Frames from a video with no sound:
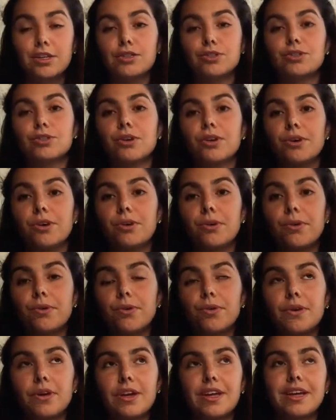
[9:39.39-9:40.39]

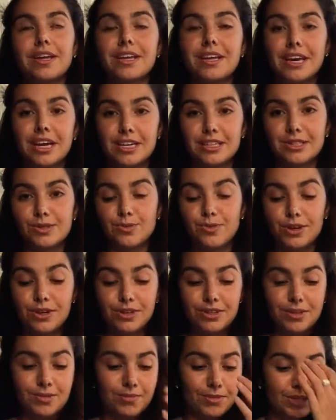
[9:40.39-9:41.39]
So yes, we are
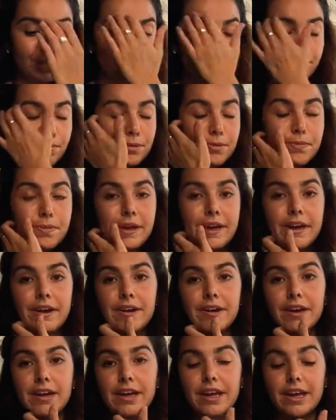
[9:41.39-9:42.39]
in the midst of
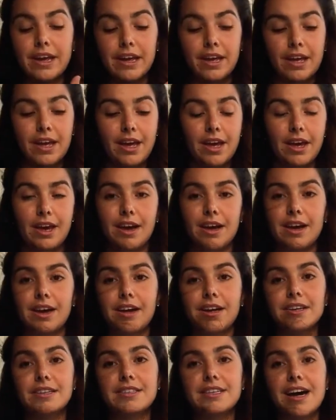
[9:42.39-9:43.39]
preparing,
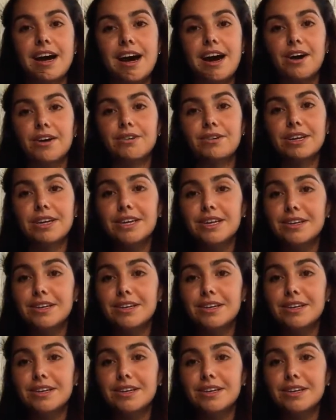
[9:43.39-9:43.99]
and I'll